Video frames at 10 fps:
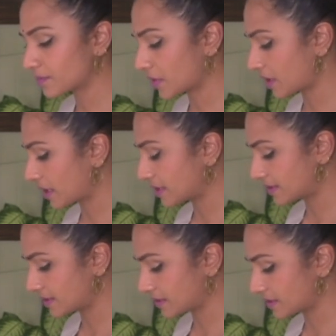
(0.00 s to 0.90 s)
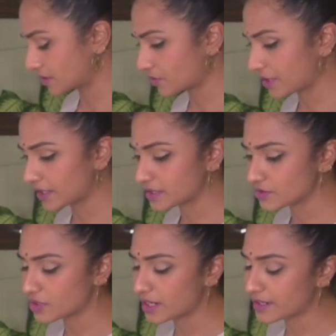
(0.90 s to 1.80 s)
my rice is strained and
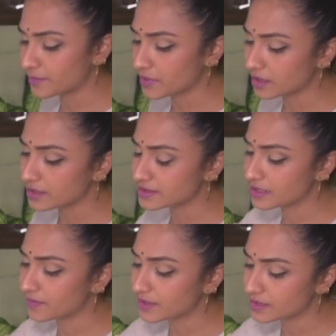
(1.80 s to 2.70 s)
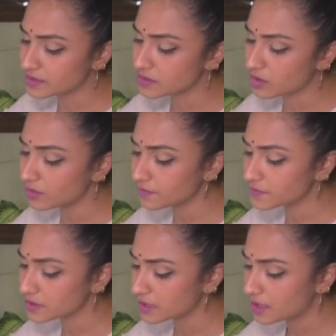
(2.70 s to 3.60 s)
dry and my onions are lovely and
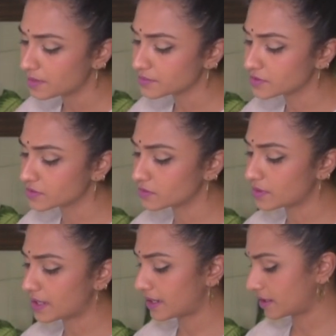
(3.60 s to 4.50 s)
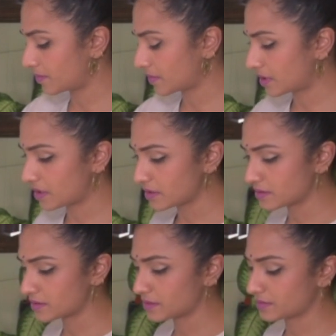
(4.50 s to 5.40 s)
soft, I'm just going to add my
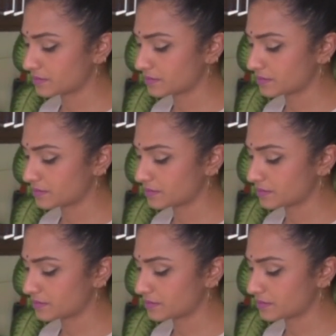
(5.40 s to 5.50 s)
rice.